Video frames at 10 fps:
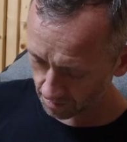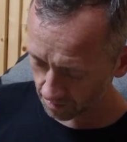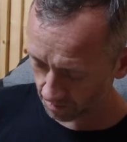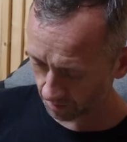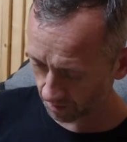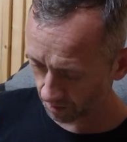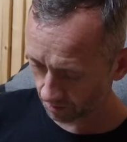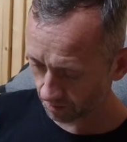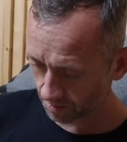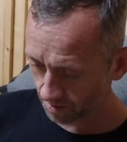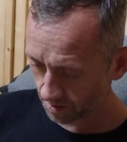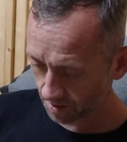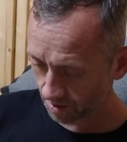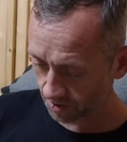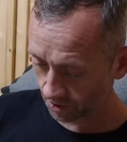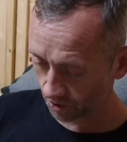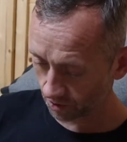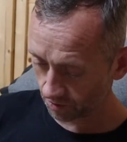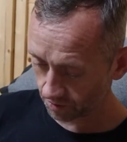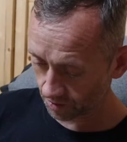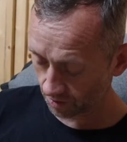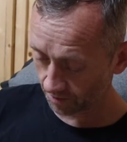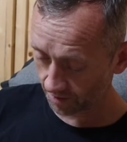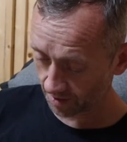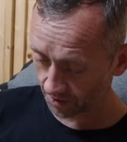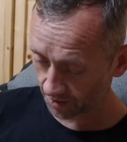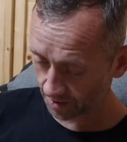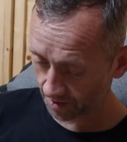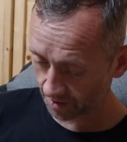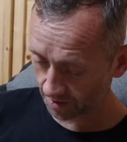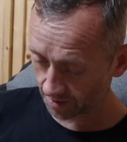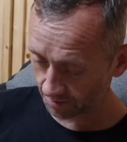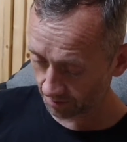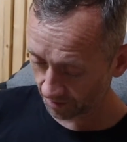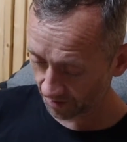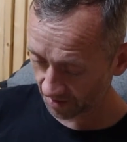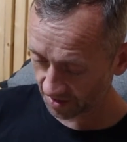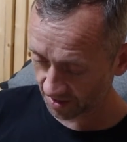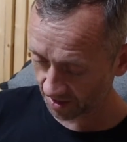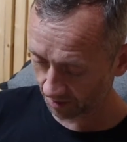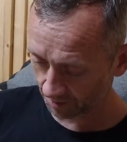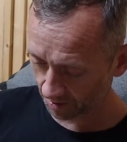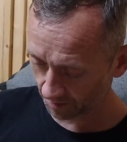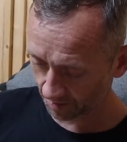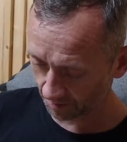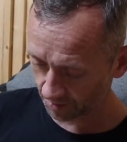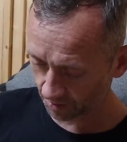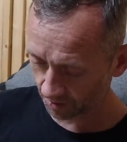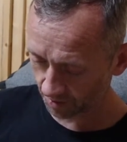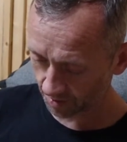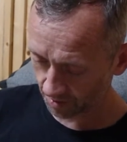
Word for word: There we go. Don't know. Don't know if that'll do it, like. But if he gets a shadow ball up here, I'm screwed.